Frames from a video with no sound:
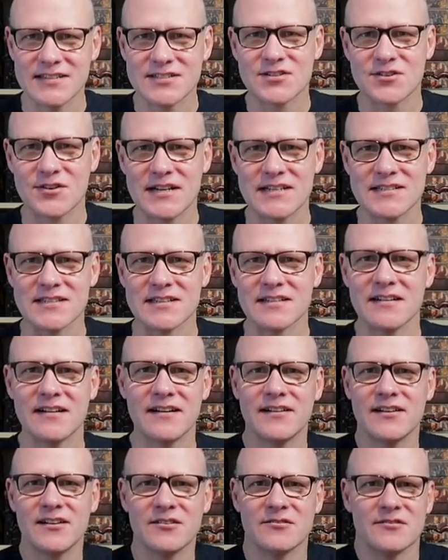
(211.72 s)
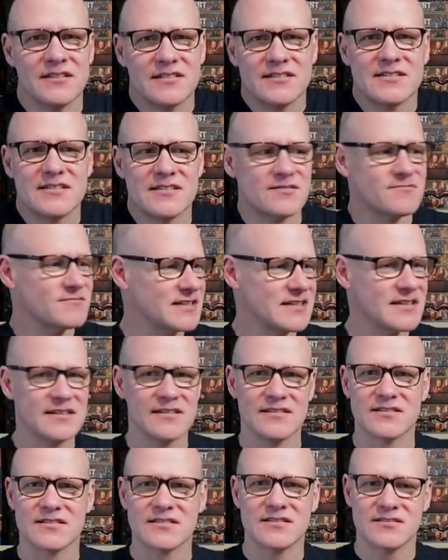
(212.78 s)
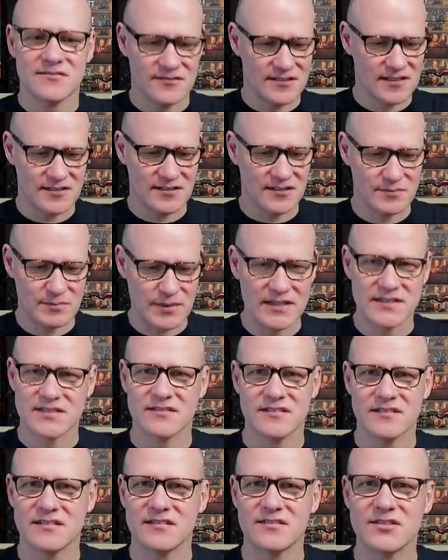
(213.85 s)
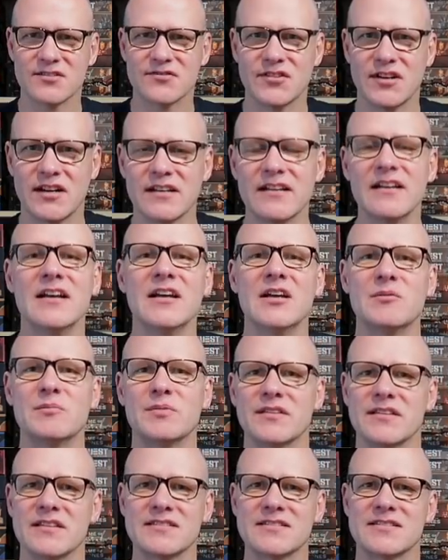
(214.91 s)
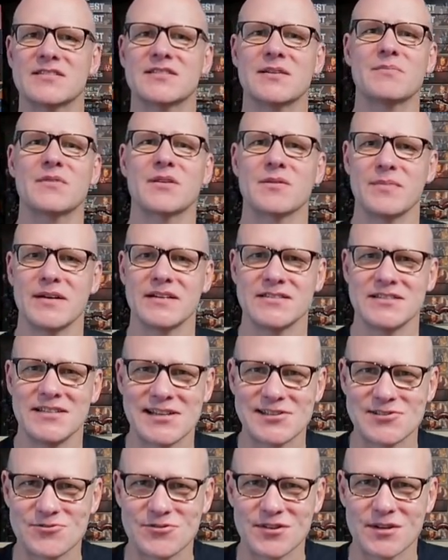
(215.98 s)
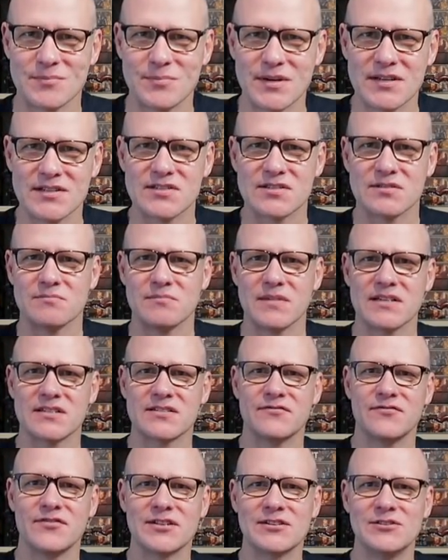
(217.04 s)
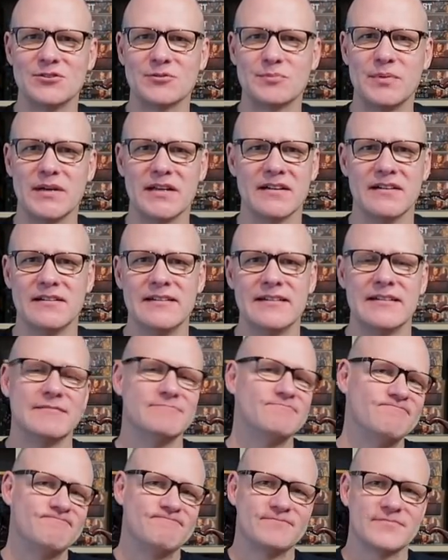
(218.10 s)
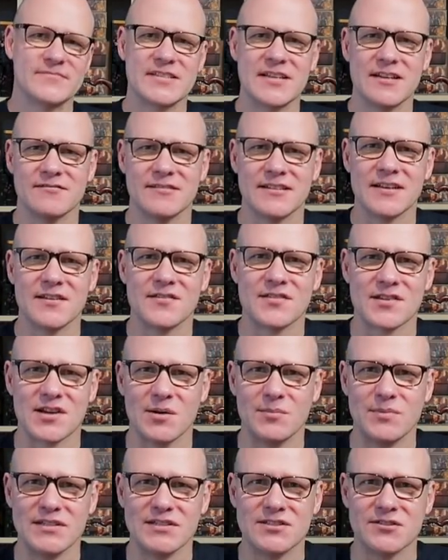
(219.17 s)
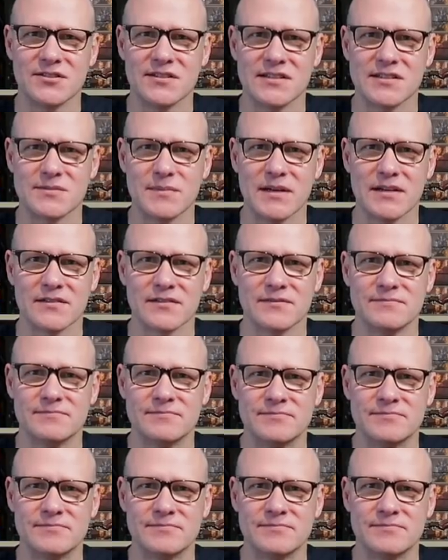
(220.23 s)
It's crazy. I know, it's just ridiculous. It's already got a base on it, it looks fine, but there's just something about texturing a base that makes a figure look better. So, another thing I've been doing this month.